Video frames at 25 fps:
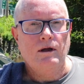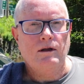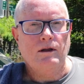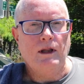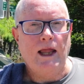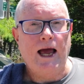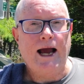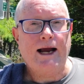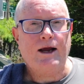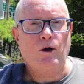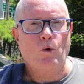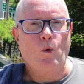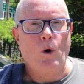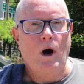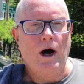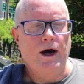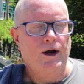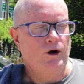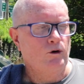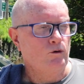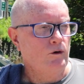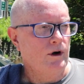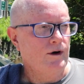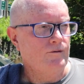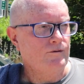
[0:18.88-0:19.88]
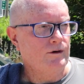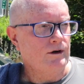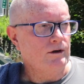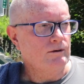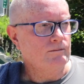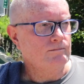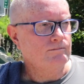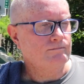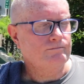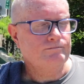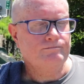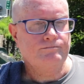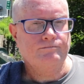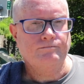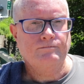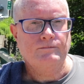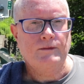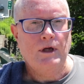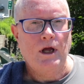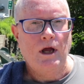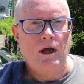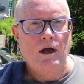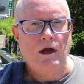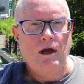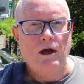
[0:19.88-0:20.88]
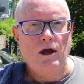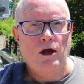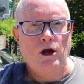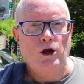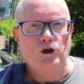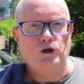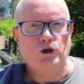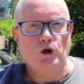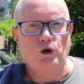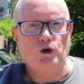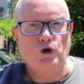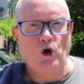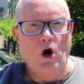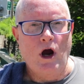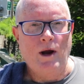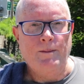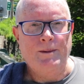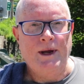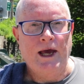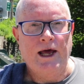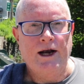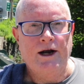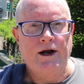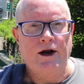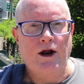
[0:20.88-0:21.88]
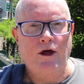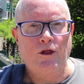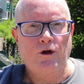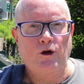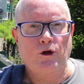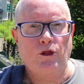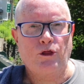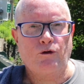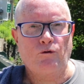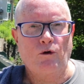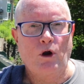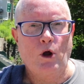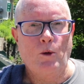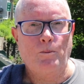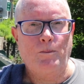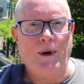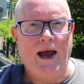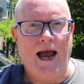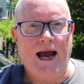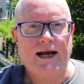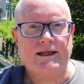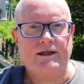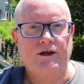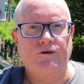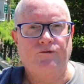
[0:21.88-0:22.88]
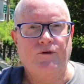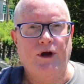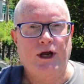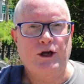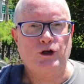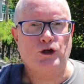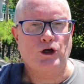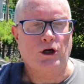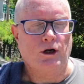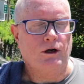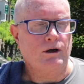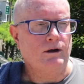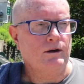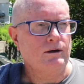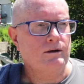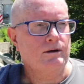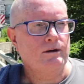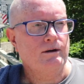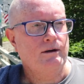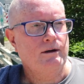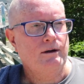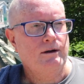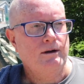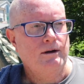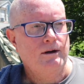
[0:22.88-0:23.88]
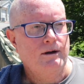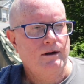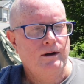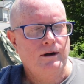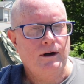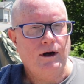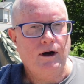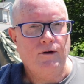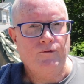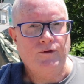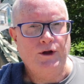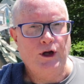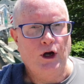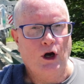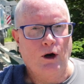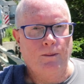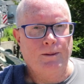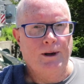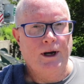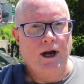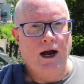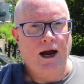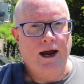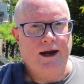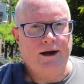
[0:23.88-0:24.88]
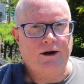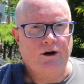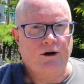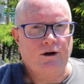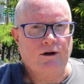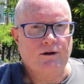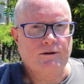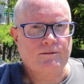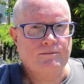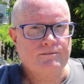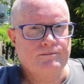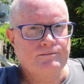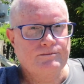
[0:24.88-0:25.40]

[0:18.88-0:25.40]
Lackawanna River. So join me on another thrill-packed adventure of the Urban Hiker.